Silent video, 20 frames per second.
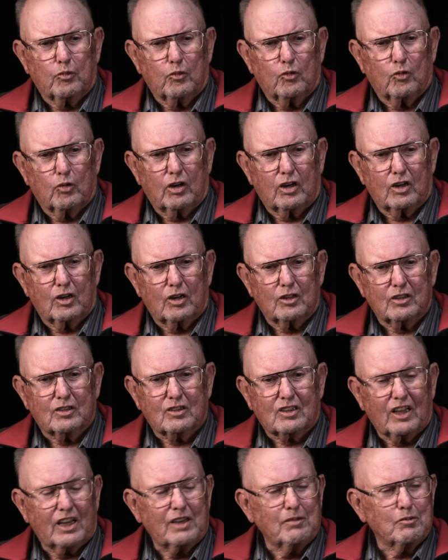our
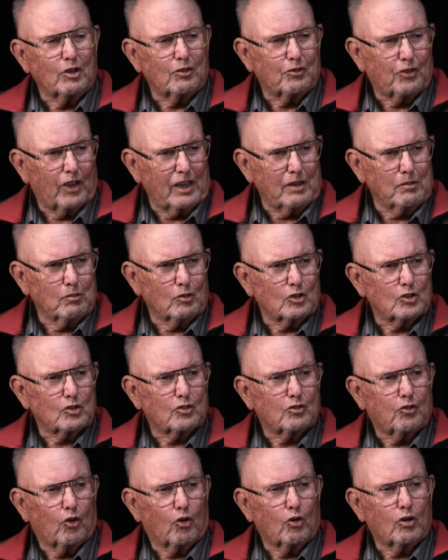claim to fame was
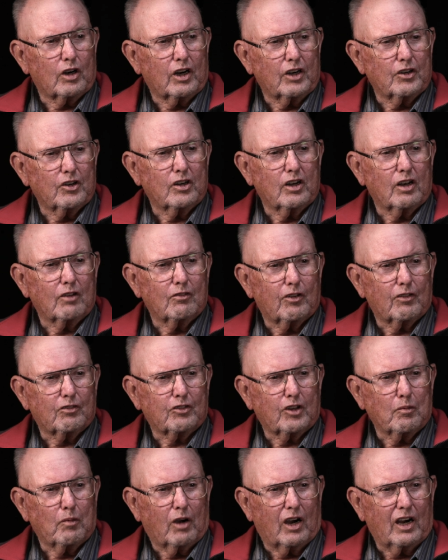
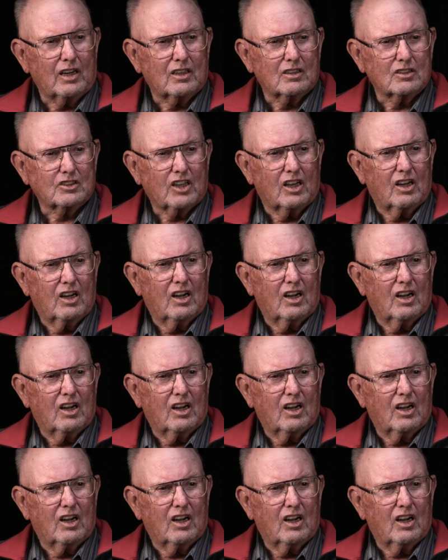450 miles